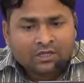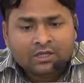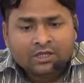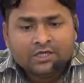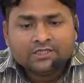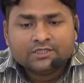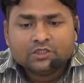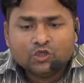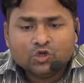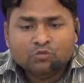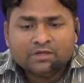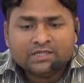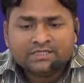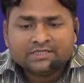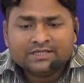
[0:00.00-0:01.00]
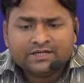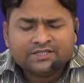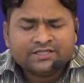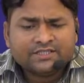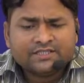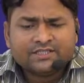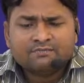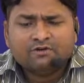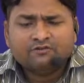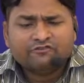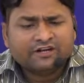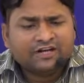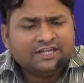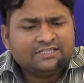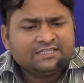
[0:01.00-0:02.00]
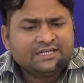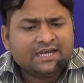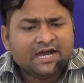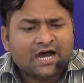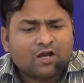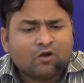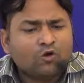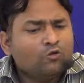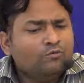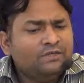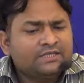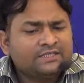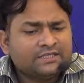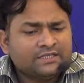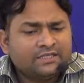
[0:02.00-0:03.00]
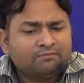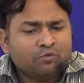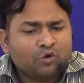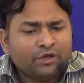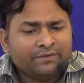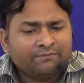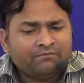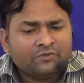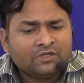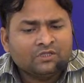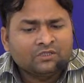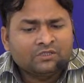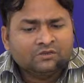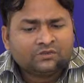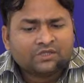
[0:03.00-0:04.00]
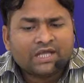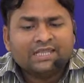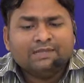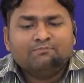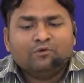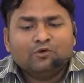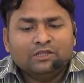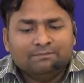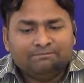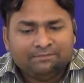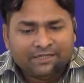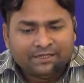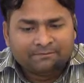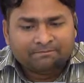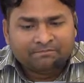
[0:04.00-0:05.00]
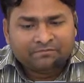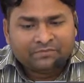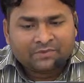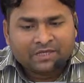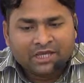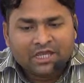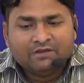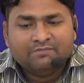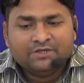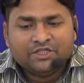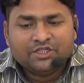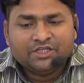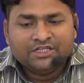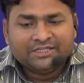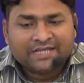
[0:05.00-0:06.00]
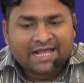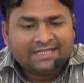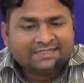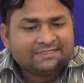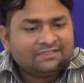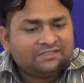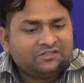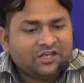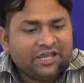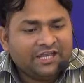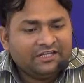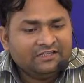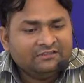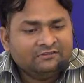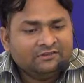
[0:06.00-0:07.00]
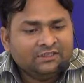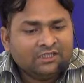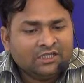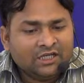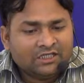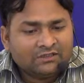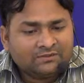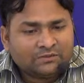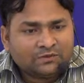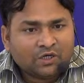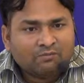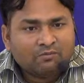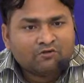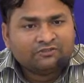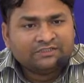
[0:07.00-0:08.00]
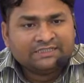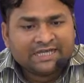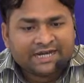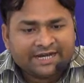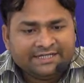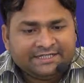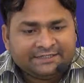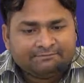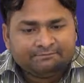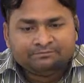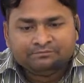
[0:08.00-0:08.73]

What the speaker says: his numerous criticisms of religion are obvious in the poem Fra Lippo Lippi, in which he tells the tale in form of a narrative